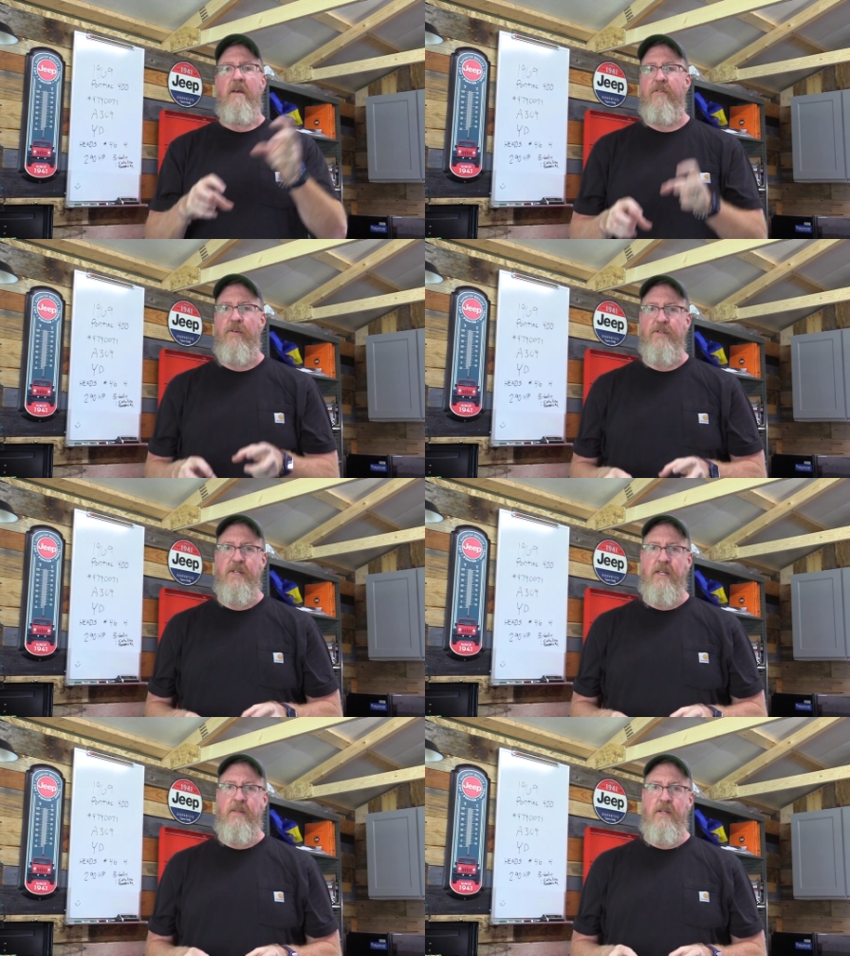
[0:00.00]
the first
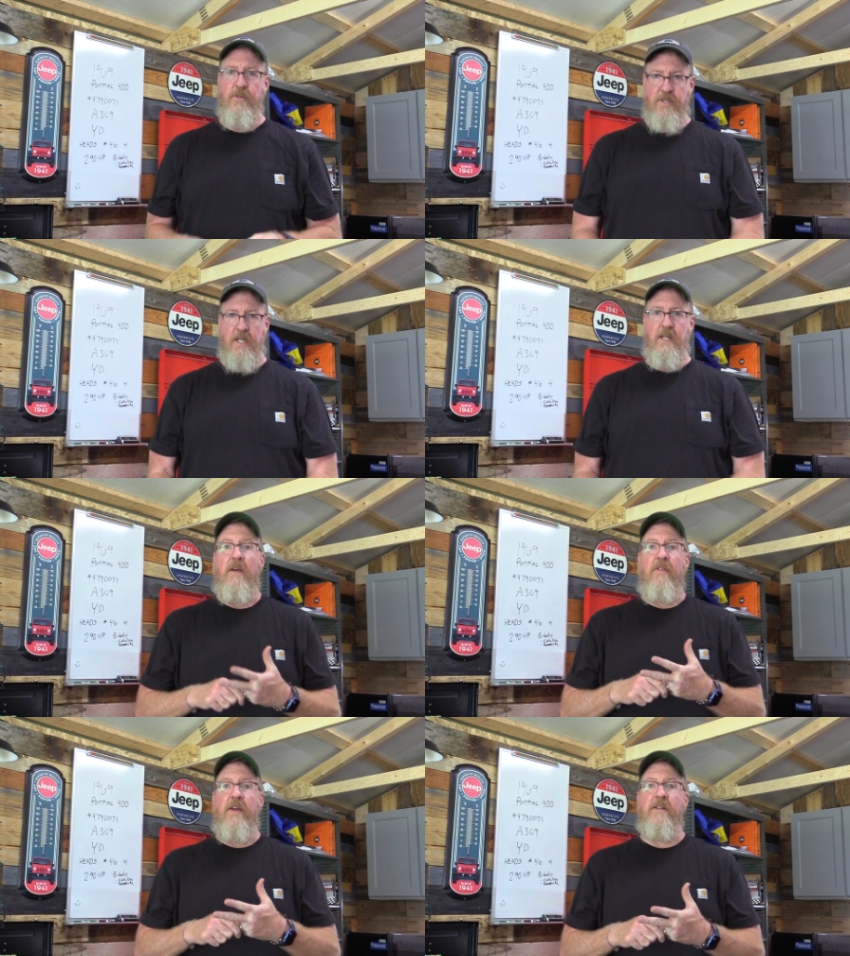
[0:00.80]
thing that you see.
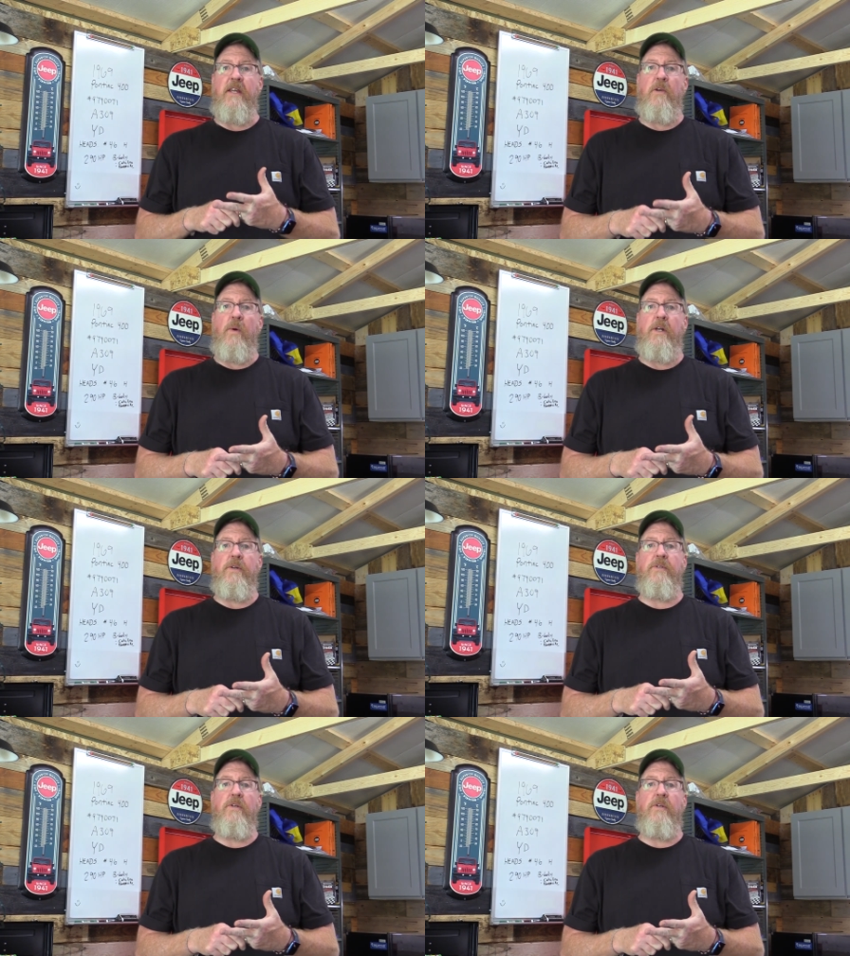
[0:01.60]
The other thing that you want to do